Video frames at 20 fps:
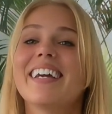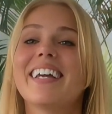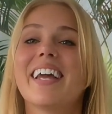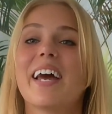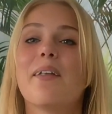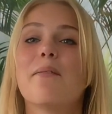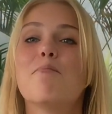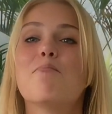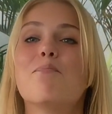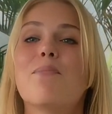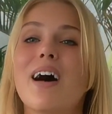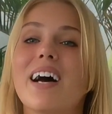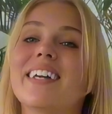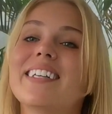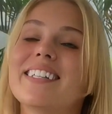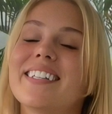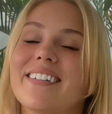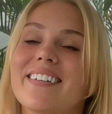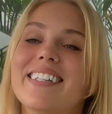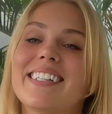Get
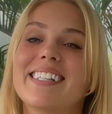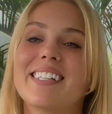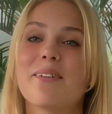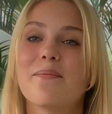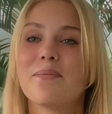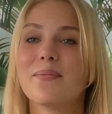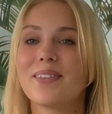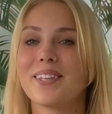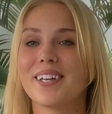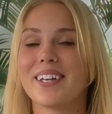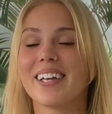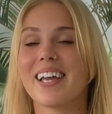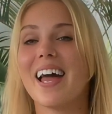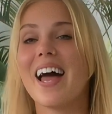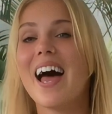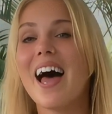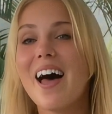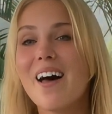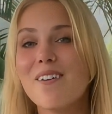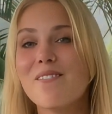better at something
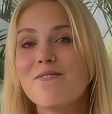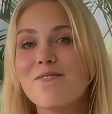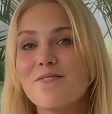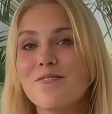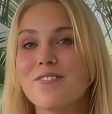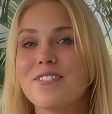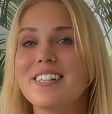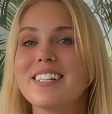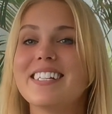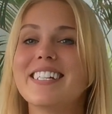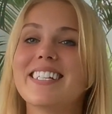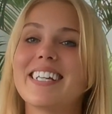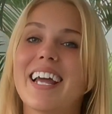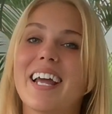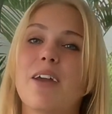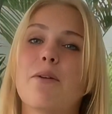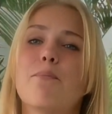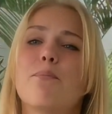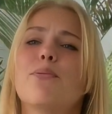every day.